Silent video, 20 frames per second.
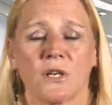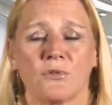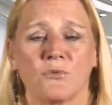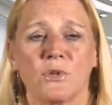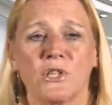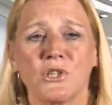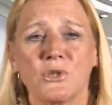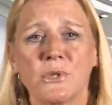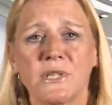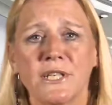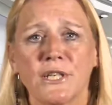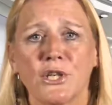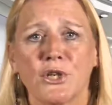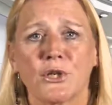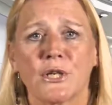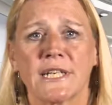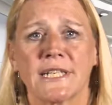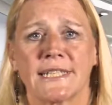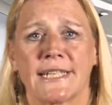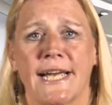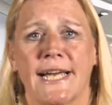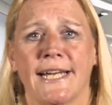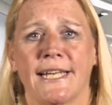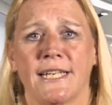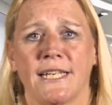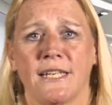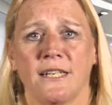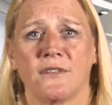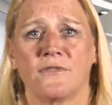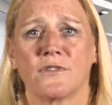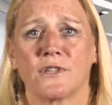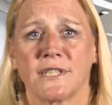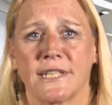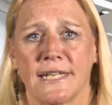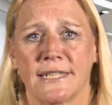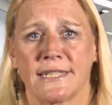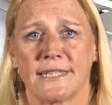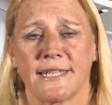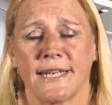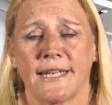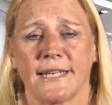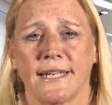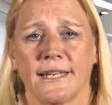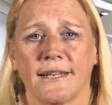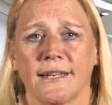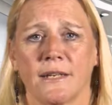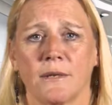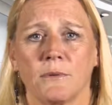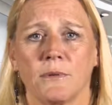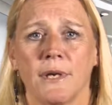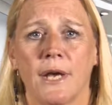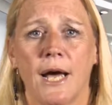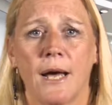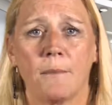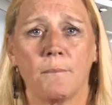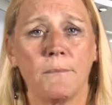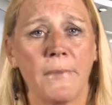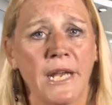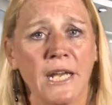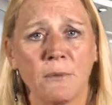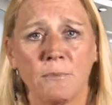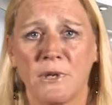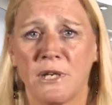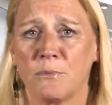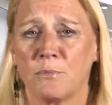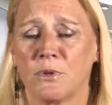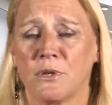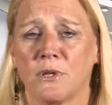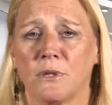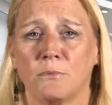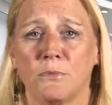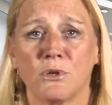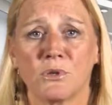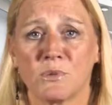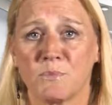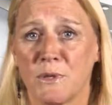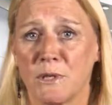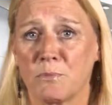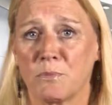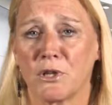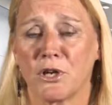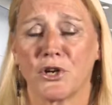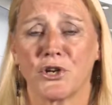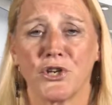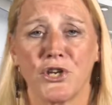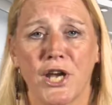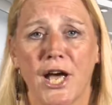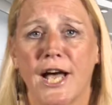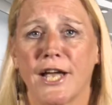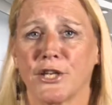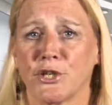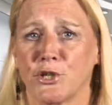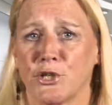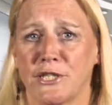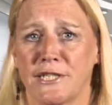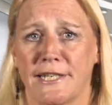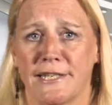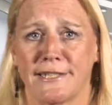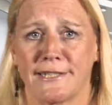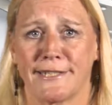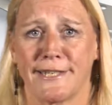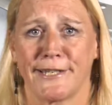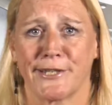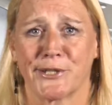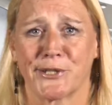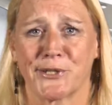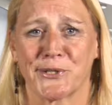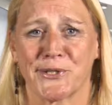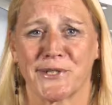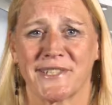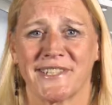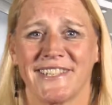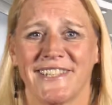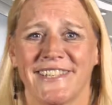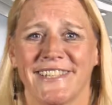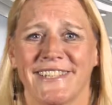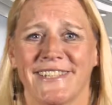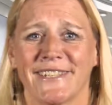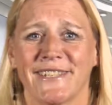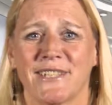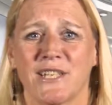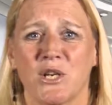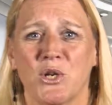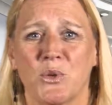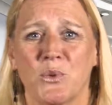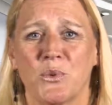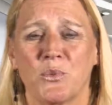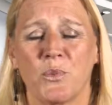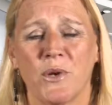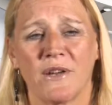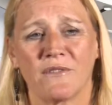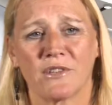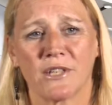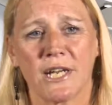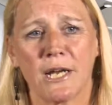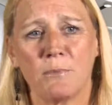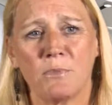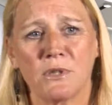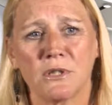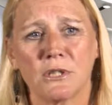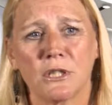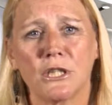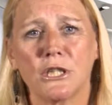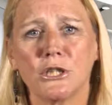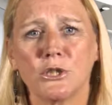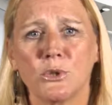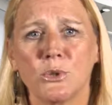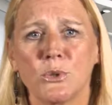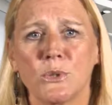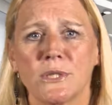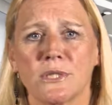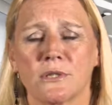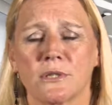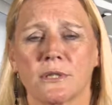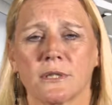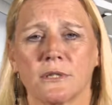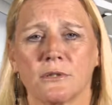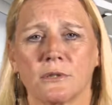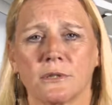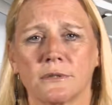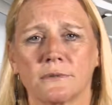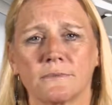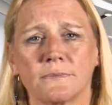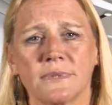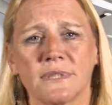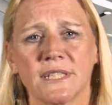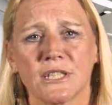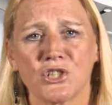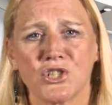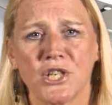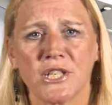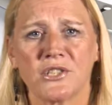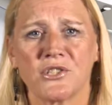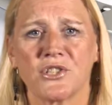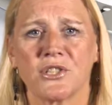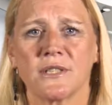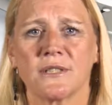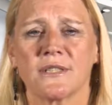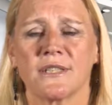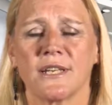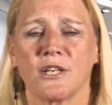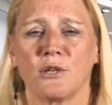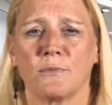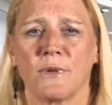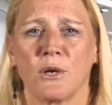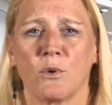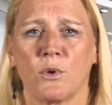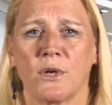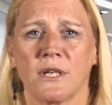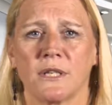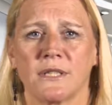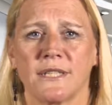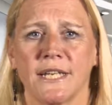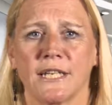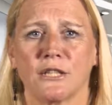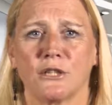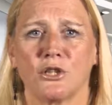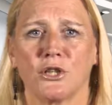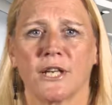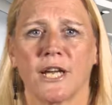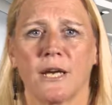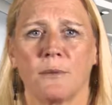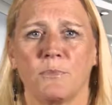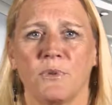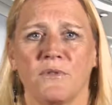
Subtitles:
Reducing your anxiety for test taking. Most people are not good test takers. So we have a couple clues or suggestions that you might want to take a look at